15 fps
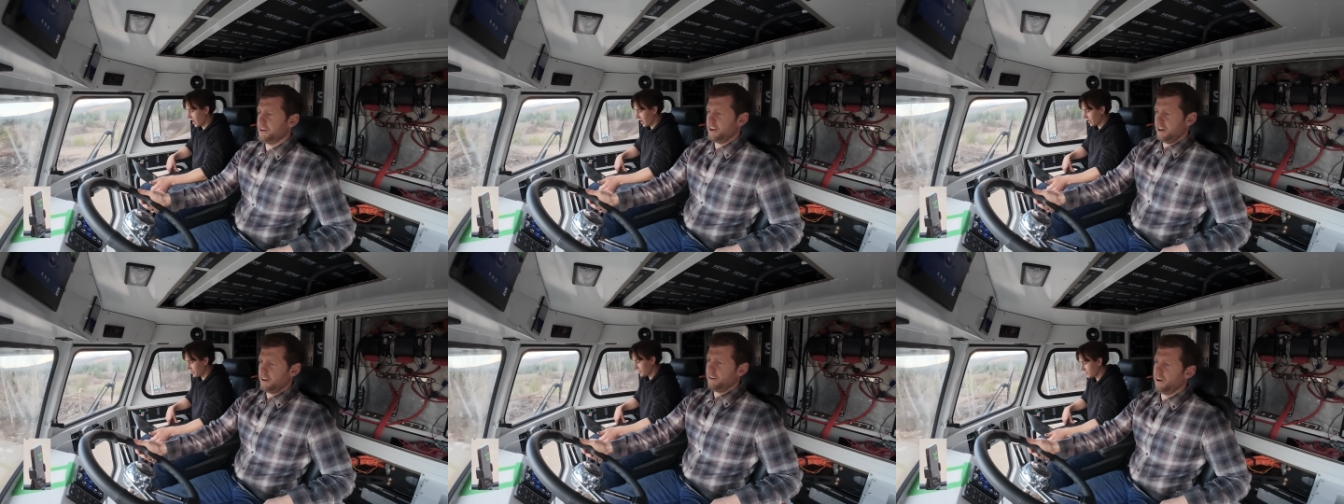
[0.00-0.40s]

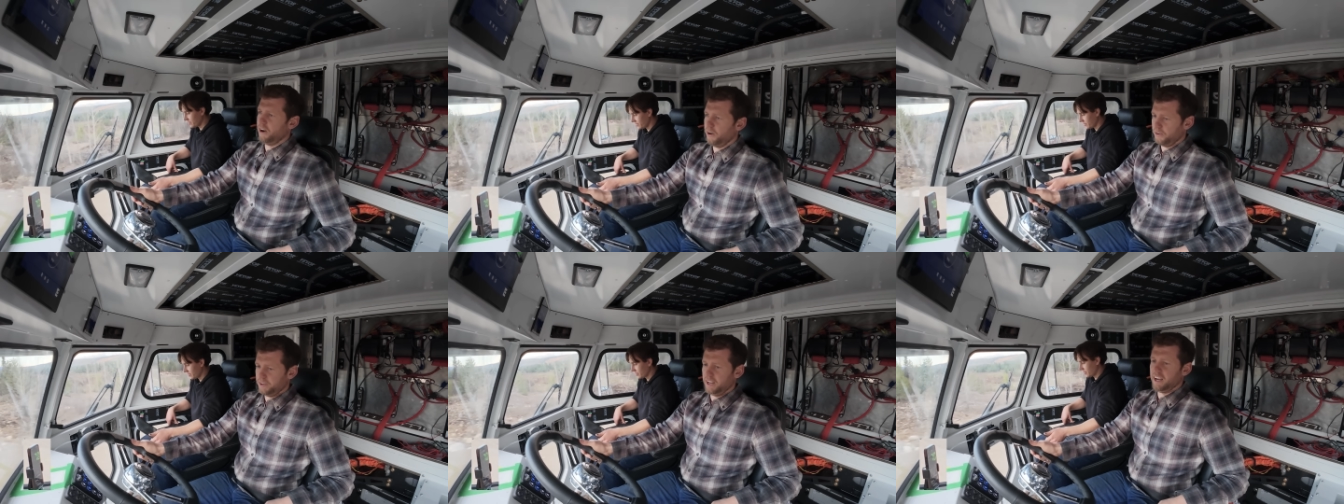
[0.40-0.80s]
a dirt
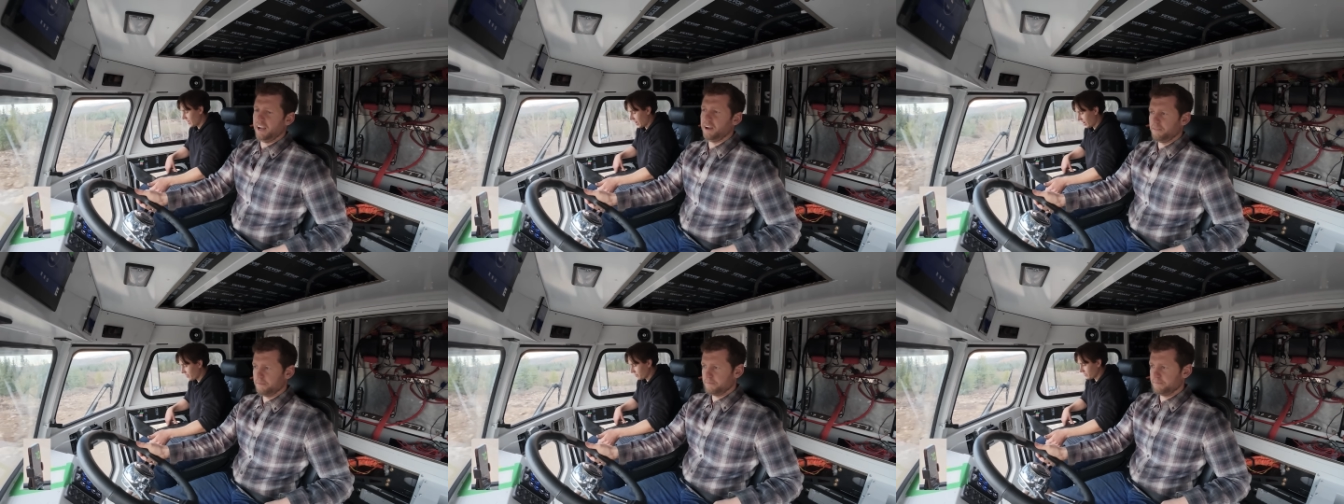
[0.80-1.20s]
road. Yeah.
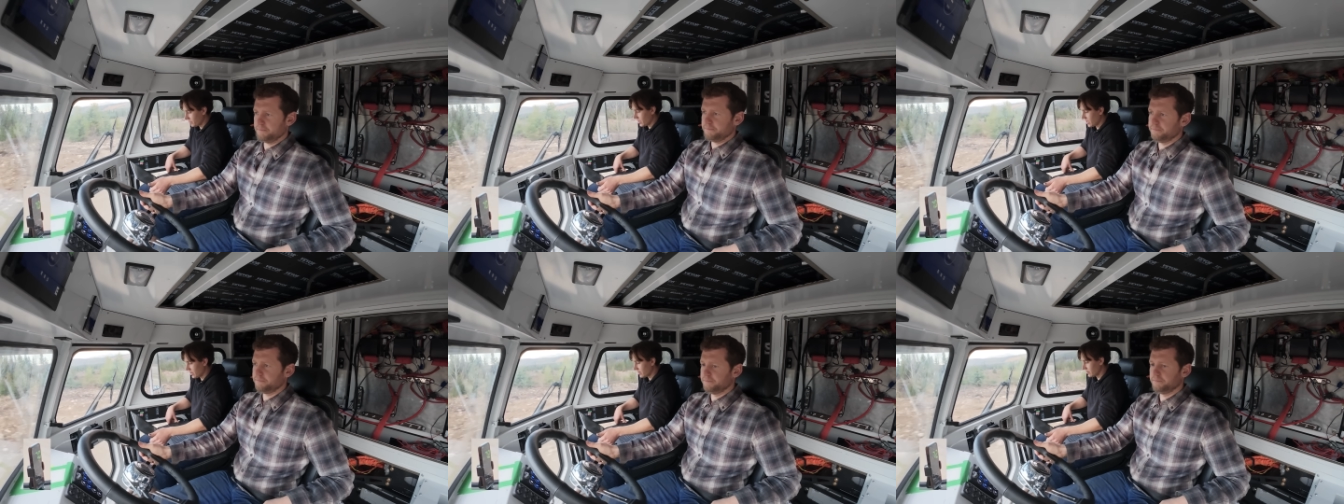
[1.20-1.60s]
Yeah.
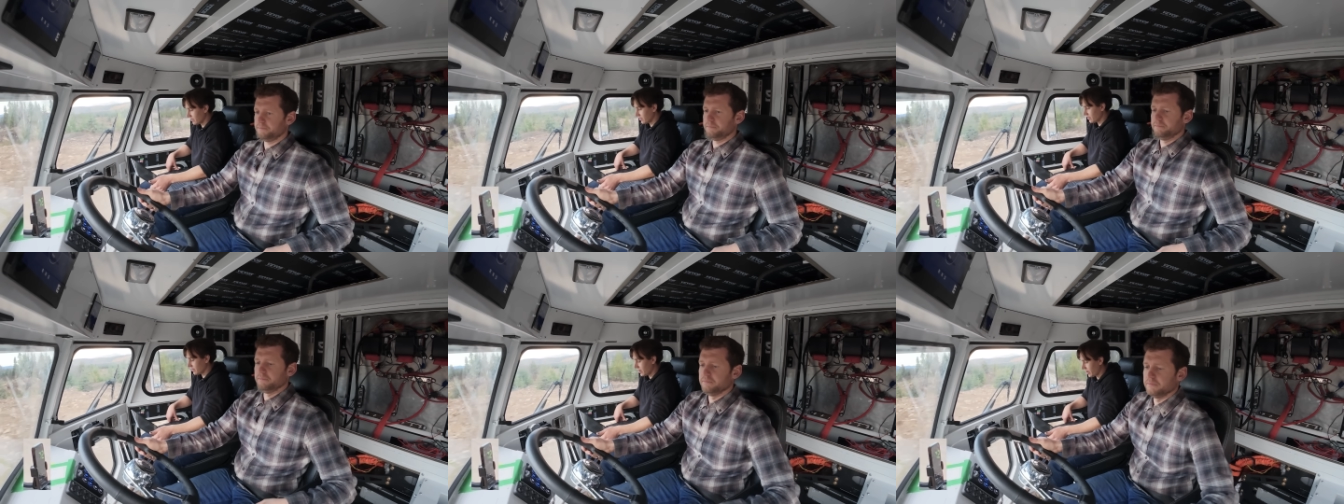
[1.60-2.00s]
Then
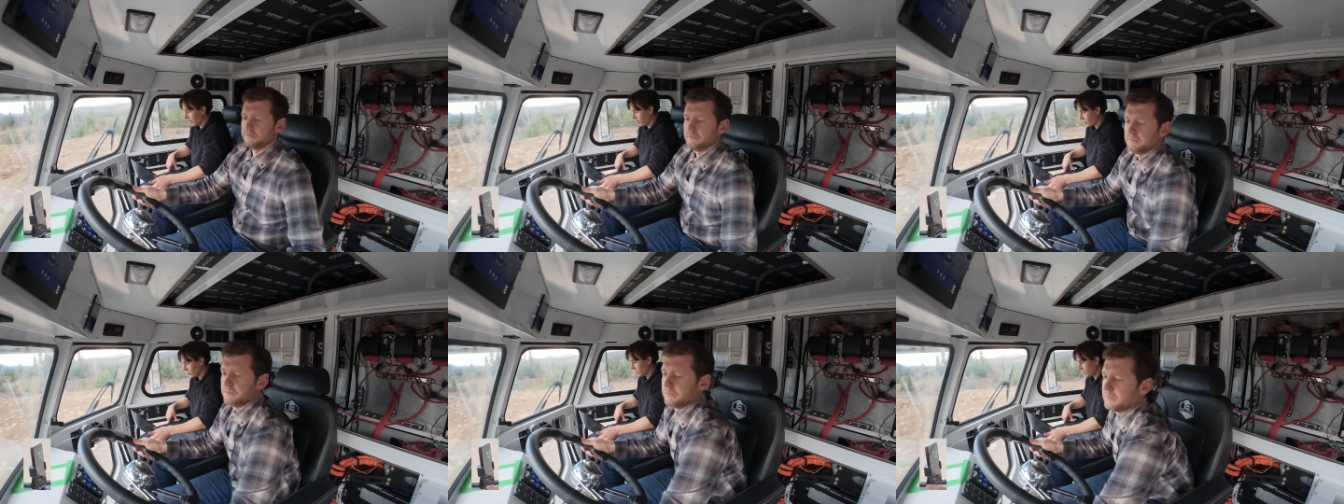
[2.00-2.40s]
I
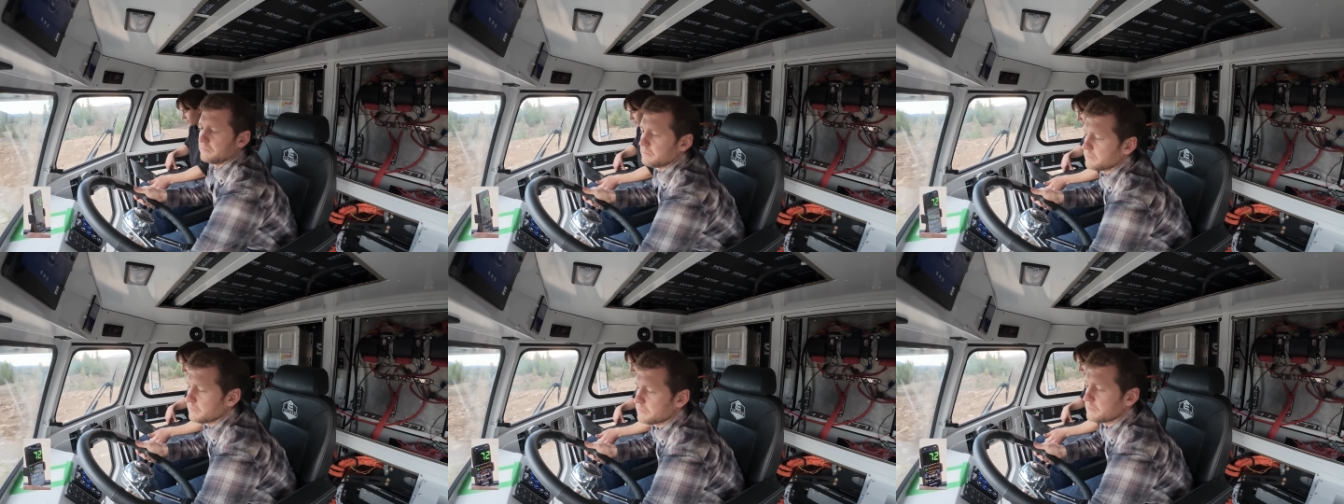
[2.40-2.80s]
don't really
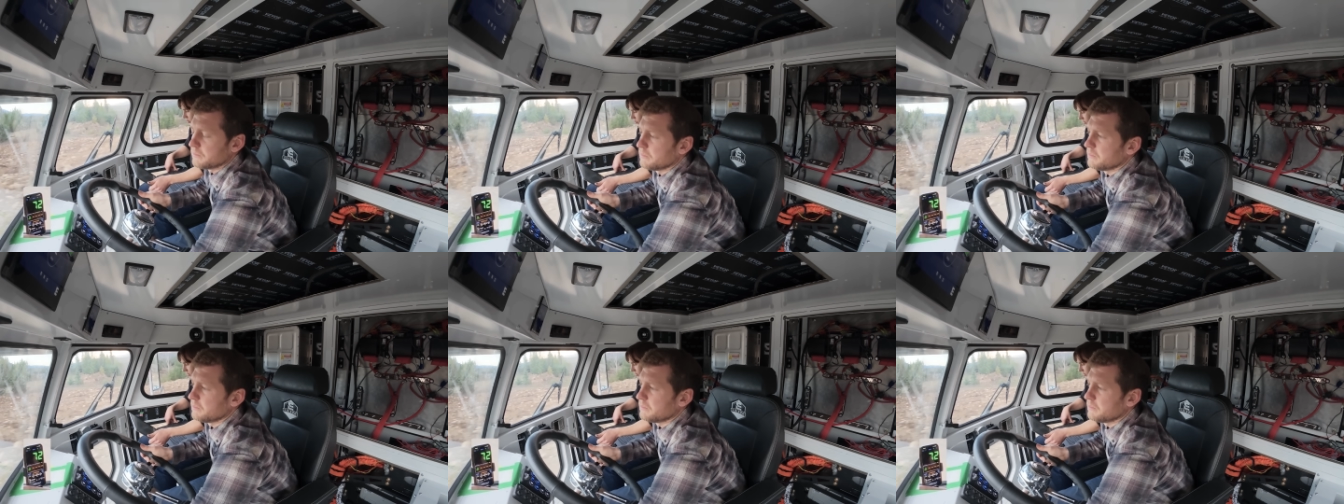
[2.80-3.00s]
feel much.